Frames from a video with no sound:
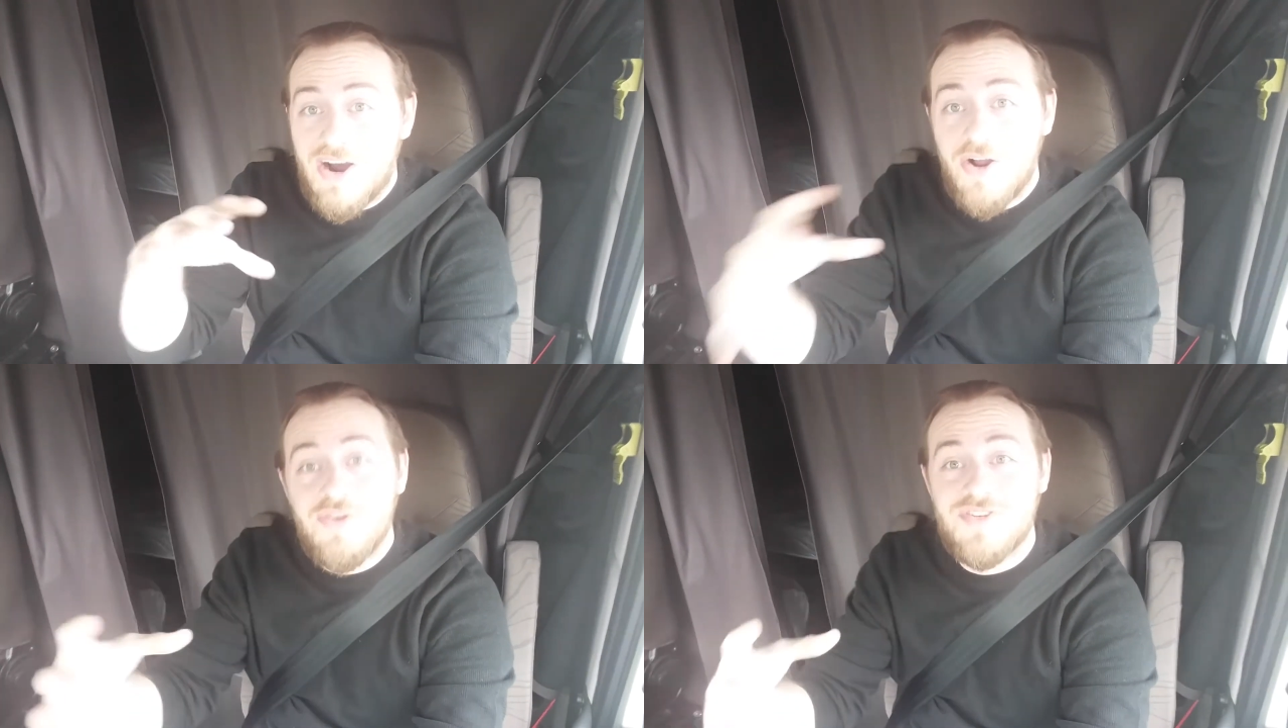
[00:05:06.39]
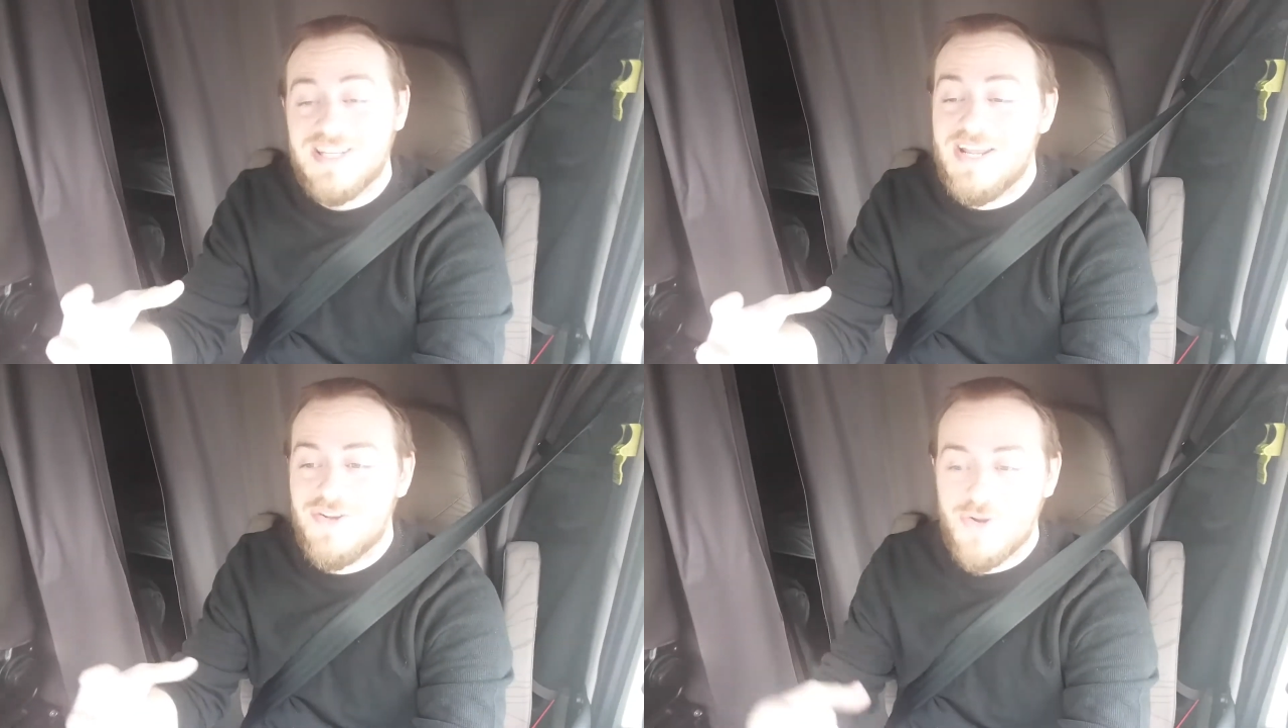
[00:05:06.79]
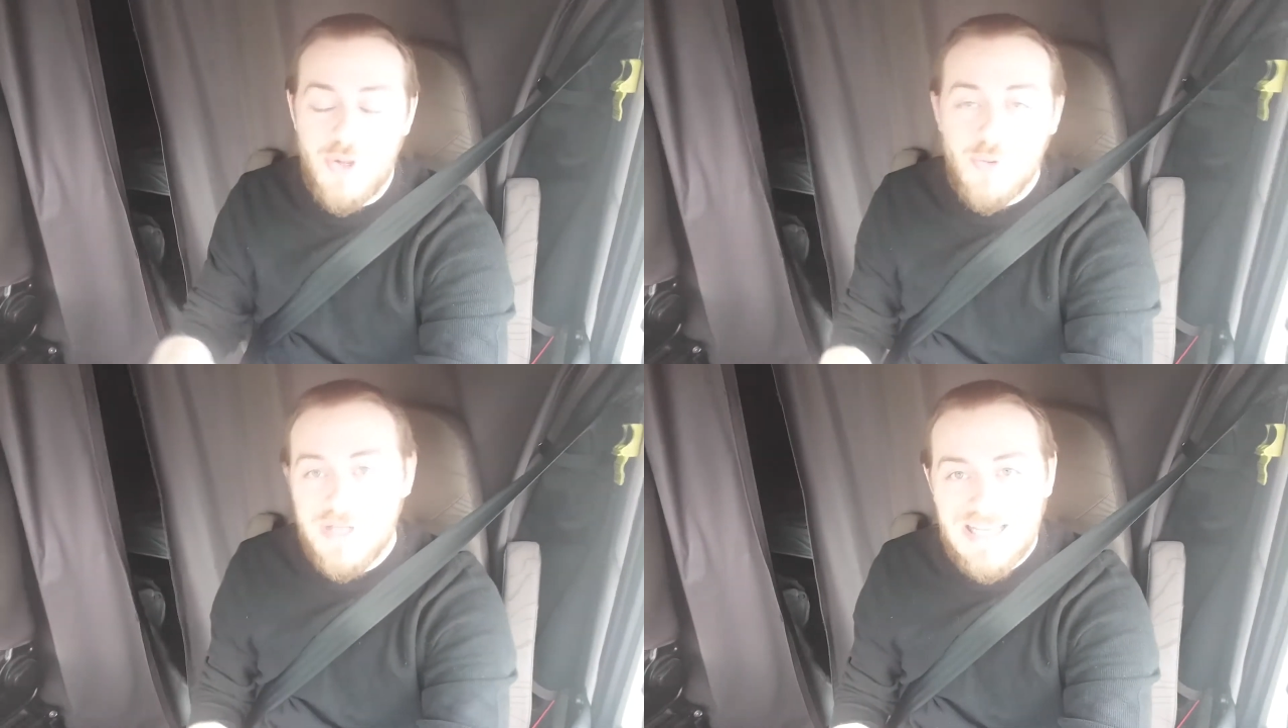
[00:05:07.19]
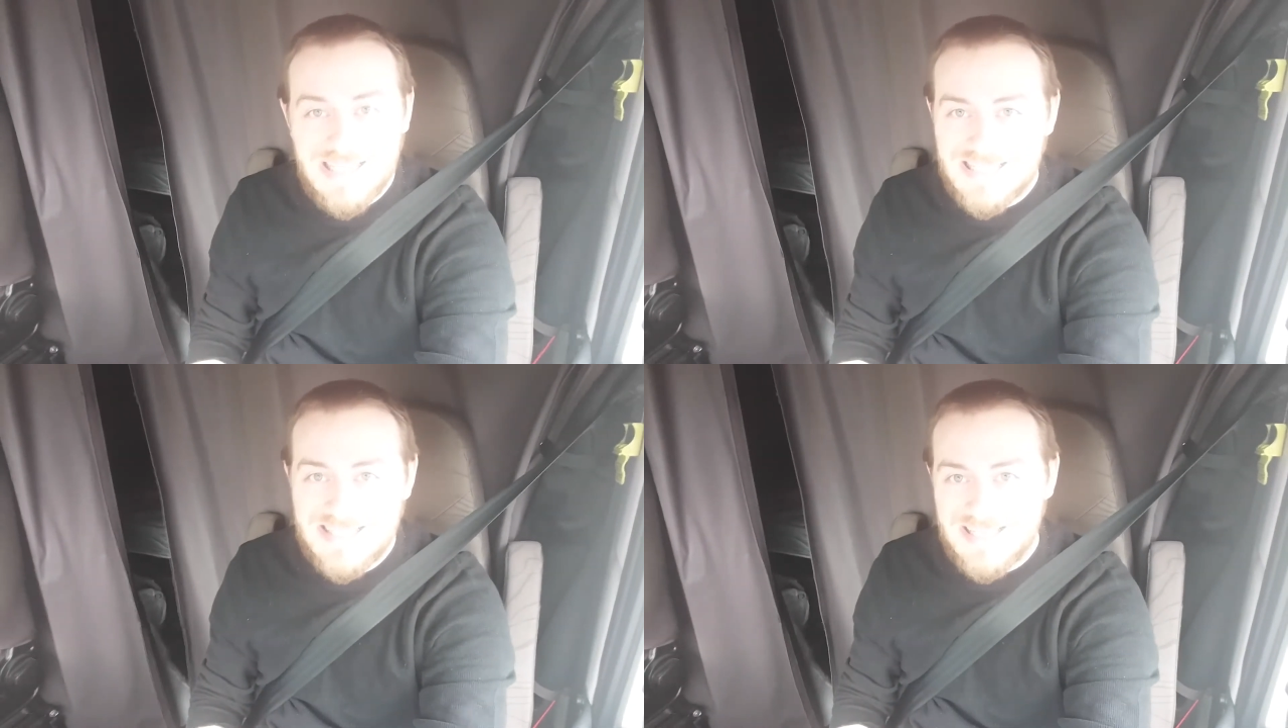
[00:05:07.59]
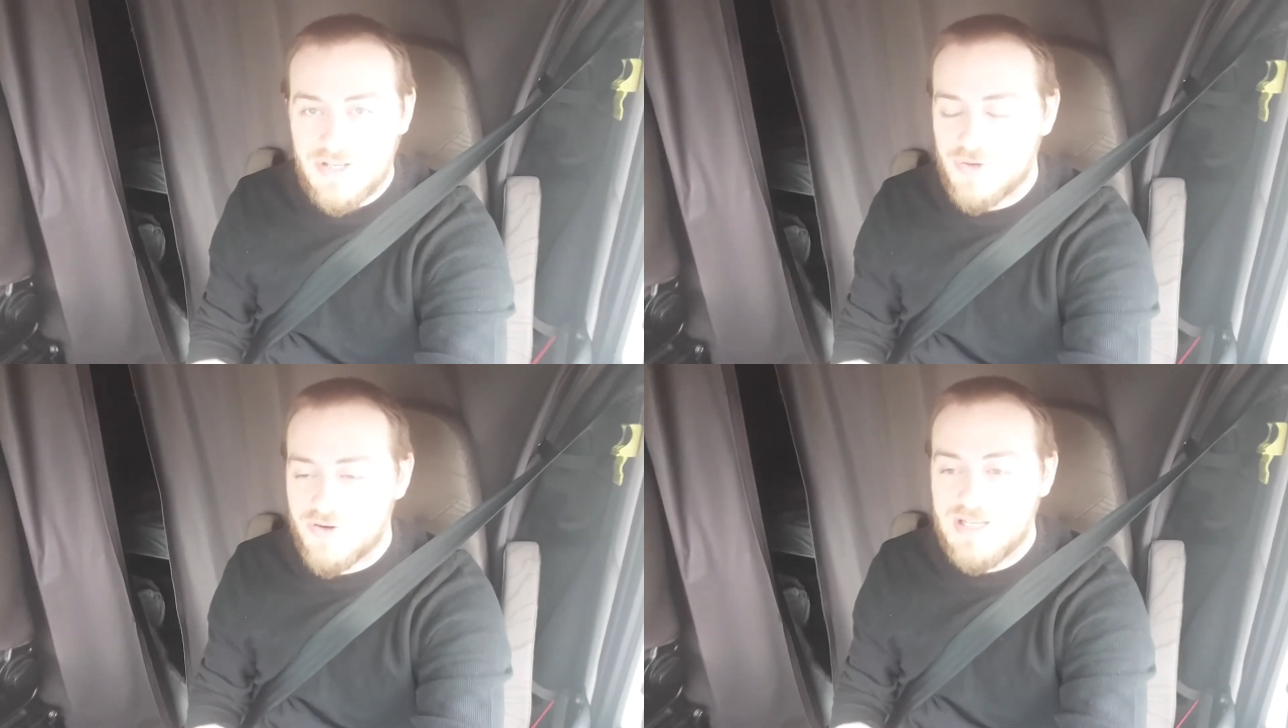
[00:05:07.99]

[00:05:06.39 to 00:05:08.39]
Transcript: understand your uniqueness and your